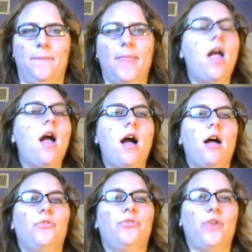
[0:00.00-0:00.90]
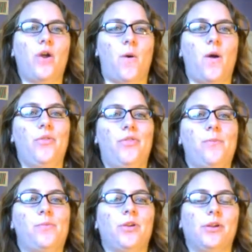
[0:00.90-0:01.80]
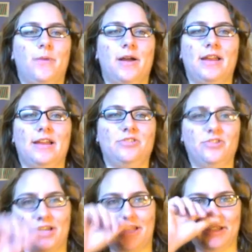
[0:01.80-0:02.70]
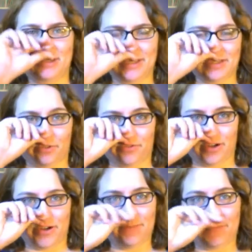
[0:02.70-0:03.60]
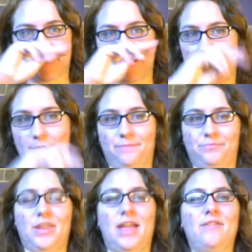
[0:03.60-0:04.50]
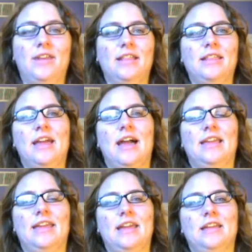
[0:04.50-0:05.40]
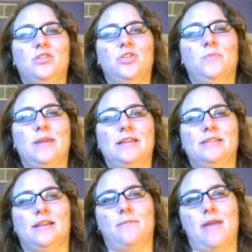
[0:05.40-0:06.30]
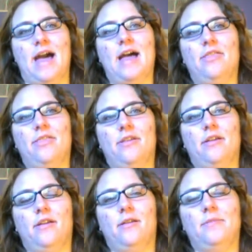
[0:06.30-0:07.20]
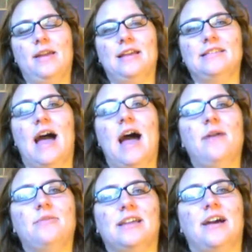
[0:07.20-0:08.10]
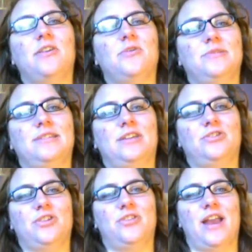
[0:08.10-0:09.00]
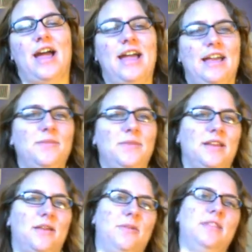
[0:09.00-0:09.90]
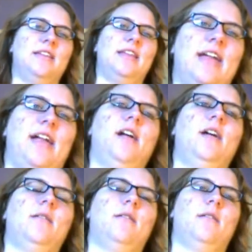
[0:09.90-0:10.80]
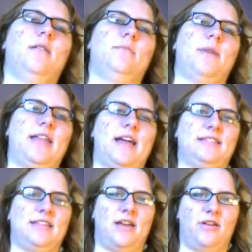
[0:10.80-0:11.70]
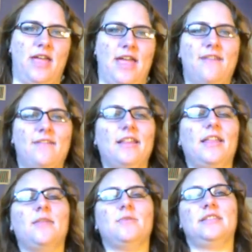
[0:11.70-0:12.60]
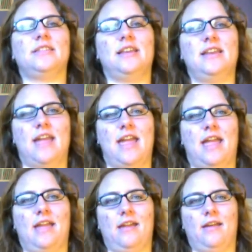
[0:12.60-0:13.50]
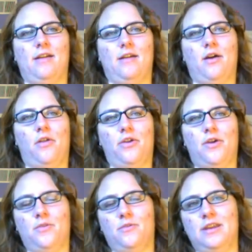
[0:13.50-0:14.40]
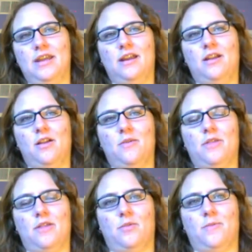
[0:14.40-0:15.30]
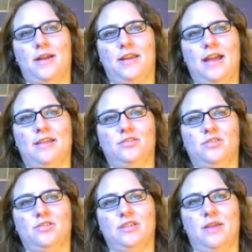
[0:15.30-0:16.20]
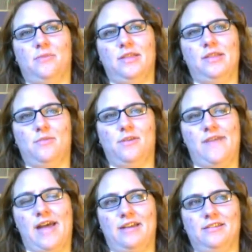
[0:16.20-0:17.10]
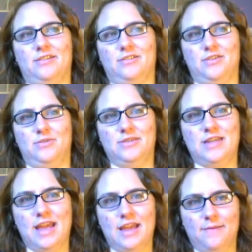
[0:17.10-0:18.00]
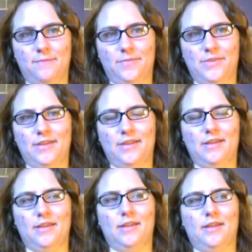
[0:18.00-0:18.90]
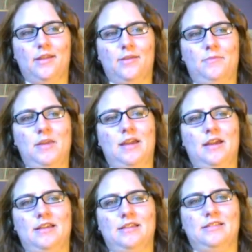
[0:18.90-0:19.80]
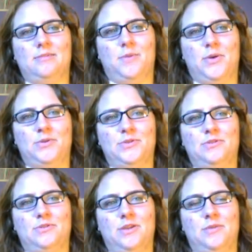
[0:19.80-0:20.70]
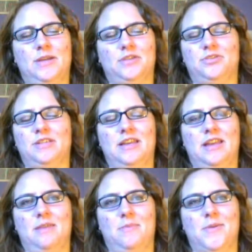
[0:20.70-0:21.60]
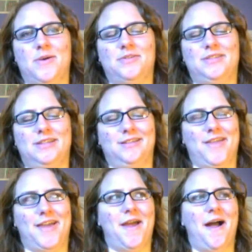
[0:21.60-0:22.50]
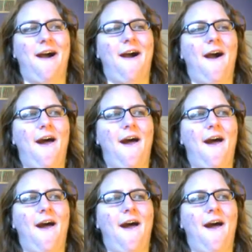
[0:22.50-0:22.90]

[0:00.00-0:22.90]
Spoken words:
Yeah. So, the Plurk Podcaster Challenge is over. Evidently, I can't do basic math because I was 100% sure that I had to be with knitting by last Saturday. Evidently, it was Sunday, although knitting along with other podcasters, I really would have had until Tuesday because the pictures didn't need to be posted till then.